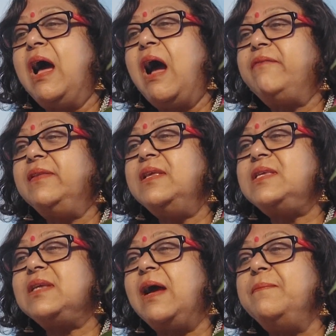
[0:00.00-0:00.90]
After
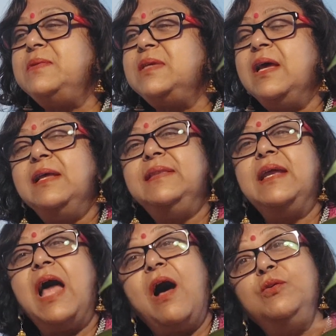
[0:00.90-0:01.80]
this comes
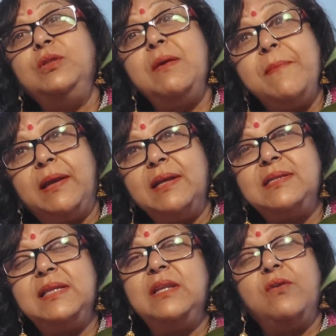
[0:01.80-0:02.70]
that how do the
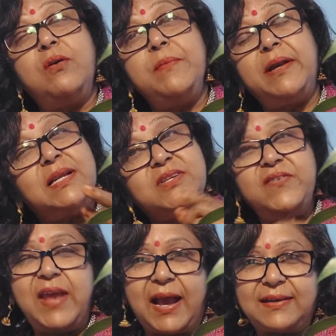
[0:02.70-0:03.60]
metals and the non-metals
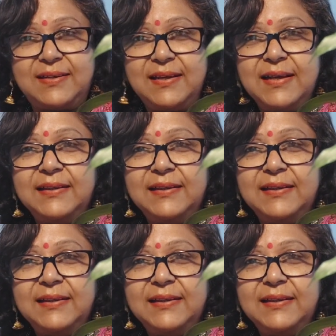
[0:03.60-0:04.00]
react.